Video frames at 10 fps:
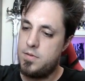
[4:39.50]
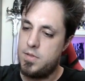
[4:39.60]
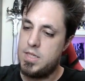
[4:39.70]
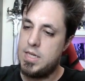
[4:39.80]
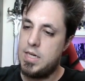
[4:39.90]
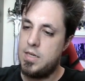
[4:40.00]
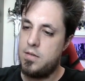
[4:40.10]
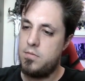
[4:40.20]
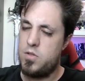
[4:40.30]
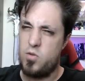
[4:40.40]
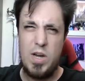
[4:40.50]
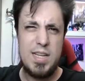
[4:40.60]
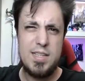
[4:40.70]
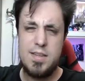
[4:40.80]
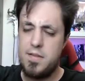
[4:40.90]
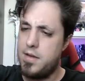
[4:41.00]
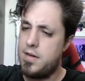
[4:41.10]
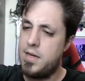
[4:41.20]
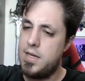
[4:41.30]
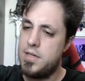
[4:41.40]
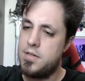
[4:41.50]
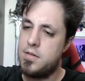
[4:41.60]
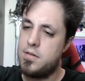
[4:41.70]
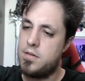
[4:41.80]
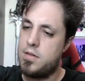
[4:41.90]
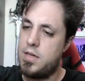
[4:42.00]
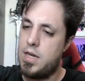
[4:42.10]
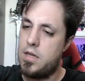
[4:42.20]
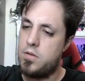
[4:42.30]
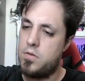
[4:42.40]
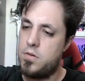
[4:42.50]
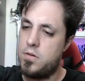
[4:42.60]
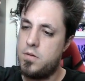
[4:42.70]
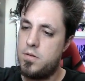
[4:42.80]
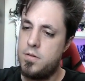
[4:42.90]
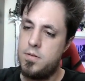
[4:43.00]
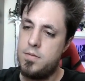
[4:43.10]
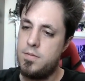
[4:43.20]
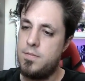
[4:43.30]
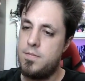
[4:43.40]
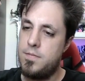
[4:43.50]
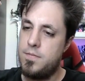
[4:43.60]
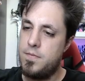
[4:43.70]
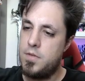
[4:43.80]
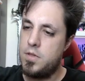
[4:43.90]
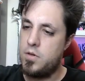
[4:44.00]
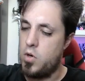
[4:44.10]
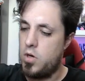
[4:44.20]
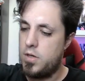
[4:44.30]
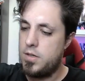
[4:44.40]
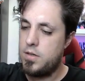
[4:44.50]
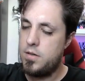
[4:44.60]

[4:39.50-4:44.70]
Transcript: this guy, Swallas, I think in English, Lanturn, Croagunk,